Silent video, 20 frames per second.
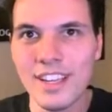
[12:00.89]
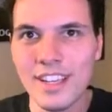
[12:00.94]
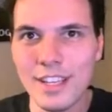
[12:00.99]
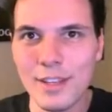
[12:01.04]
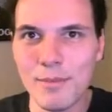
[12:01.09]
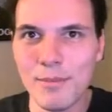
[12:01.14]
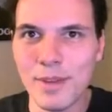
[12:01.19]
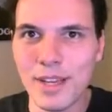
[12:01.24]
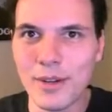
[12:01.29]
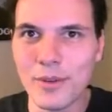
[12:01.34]
He
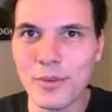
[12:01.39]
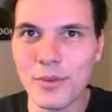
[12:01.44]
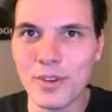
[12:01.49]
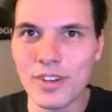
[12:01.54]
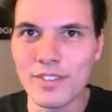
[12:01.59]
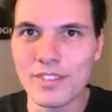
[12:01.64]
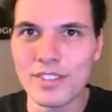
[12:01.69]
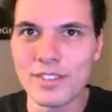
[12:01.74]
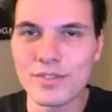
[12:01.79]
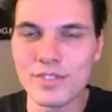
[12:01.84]
met one
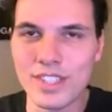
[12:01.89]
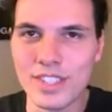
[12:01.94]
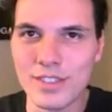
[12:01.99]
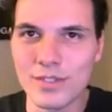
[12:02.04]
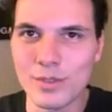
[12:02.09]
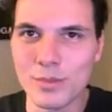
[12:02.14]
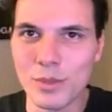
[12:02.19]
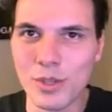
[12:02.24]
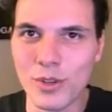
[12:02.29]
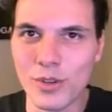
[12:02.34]
of his friends
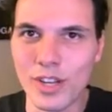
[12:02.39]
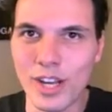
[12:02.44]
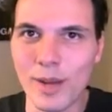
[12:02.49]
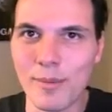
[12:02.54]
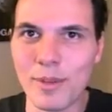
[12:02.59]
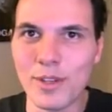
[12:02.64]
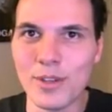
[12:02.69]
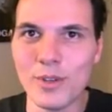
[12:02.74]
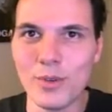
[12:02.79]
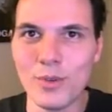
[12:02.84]
from
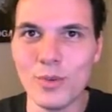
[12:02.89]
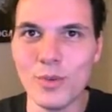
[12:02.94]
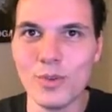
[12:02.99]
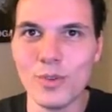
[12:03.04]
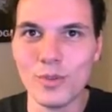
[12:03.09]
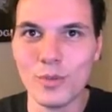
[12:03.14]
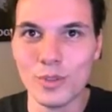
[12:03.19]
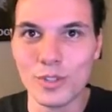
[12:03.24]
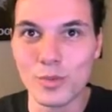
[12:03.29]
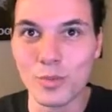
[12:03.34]
Konami who
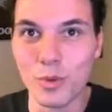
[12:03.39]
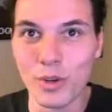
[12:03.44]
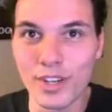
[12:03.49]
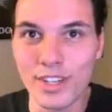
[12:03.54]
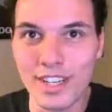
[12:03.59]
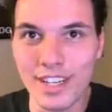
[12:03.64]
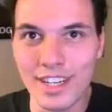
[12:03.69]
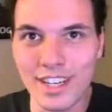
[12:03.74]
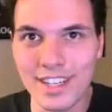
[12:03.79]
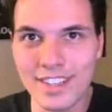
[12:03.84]
was
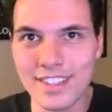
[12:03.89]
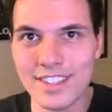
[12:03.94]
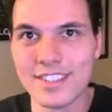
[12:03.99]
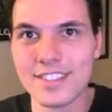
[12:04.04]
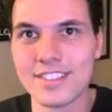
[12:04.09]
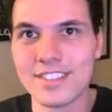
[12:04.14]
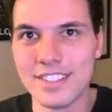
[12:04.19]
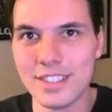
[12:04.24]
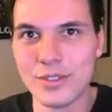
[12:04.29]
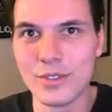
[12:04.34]
working on this
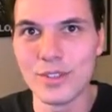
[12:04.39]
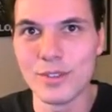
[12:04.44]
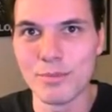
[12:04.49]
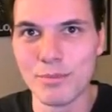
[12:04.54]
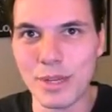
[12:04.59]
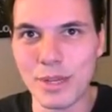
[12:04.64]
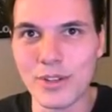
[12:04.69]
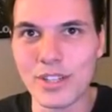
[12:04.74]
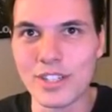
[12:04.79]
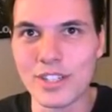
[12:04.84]
secret
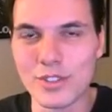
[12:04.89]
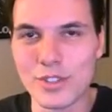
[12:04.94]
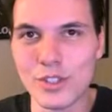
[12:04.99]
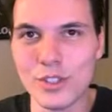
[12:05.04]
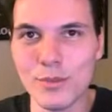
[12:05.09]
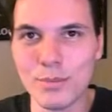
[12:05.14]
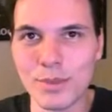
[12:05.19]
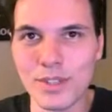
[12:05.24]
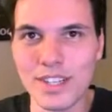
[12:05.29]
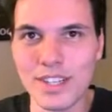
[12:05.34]
Metal Gear
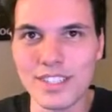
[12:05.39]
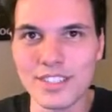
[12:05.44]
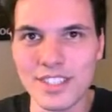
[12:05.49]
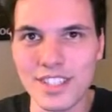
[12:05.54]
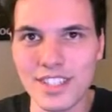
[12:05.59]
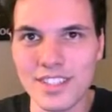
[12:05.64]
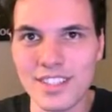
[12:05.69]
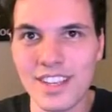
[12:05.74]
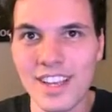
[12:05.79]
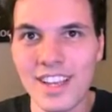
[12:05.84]
2
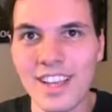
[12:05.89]
project.